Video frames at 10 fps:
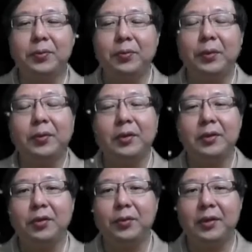you will
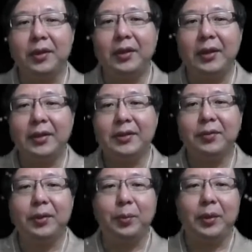learn later
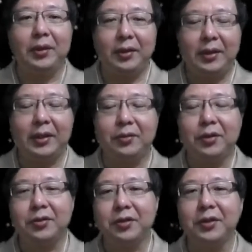when we get to
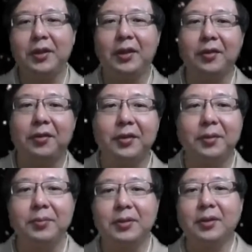the sorting
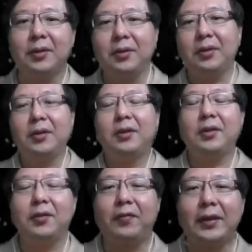algorithms,
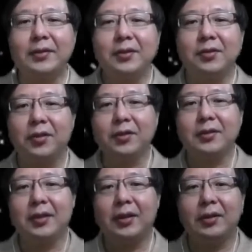the faster
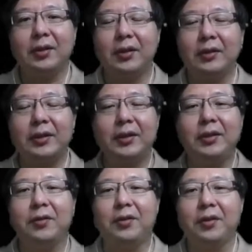sorts take
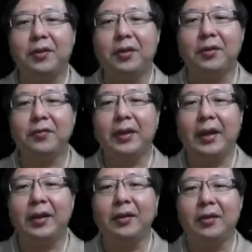the order of
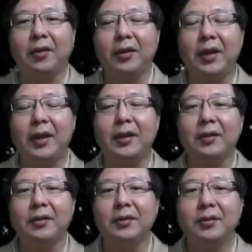n log n.
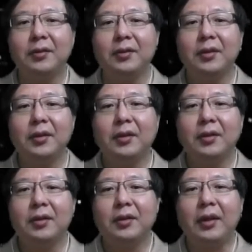
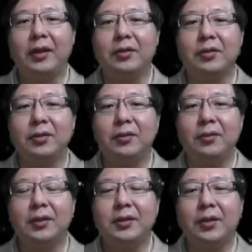And
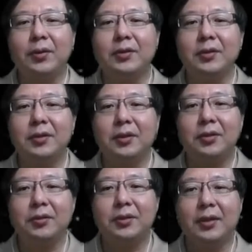so a sequential
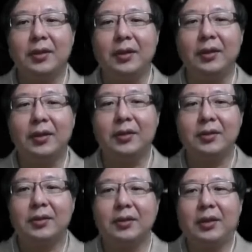search using a linked
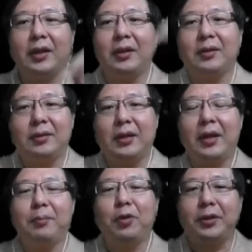list can
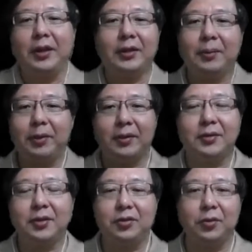add more data, but the
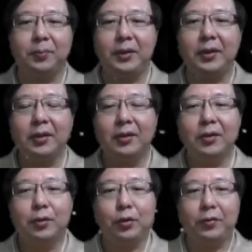search will be
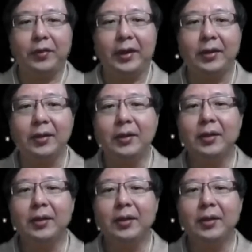O of n.